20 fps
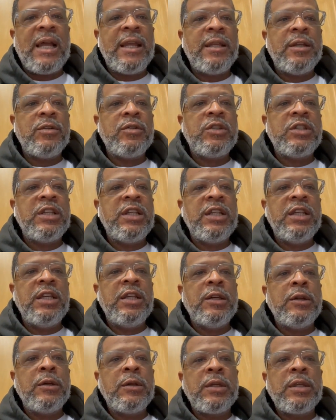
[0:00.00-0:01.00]
ain't gonna sit
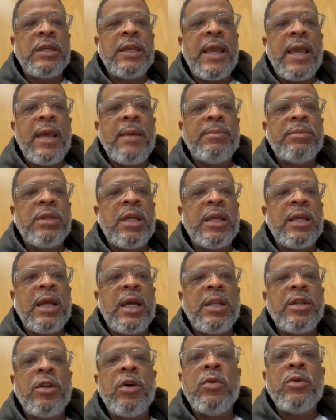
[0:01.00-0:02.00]
here and cap like
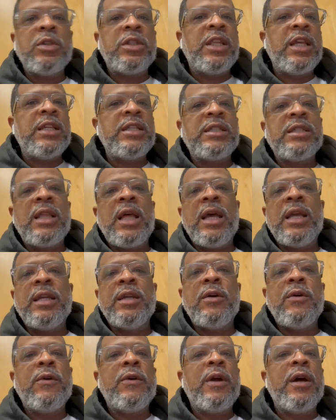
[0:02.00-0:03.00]
I know what that's
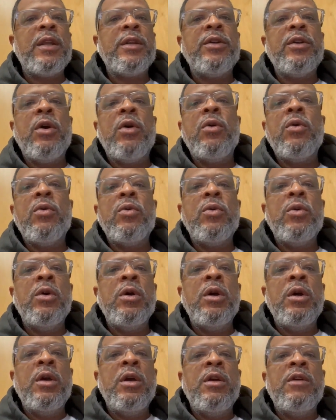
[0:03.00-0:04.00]
like, or I know
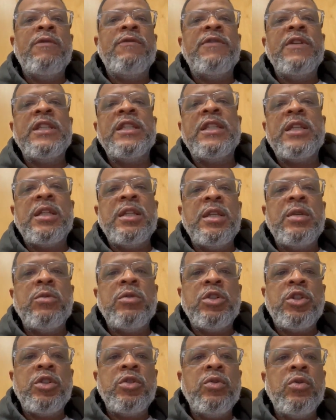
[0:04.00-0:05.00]
physically
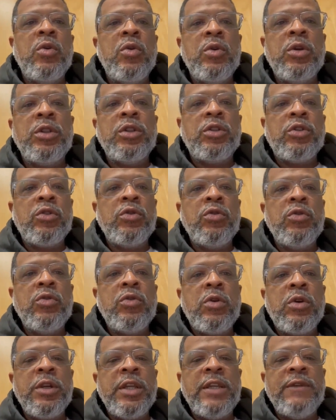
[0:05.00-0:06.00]
what you're going through,
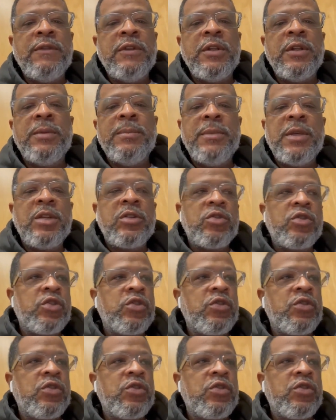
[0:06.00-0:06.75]
or even the mental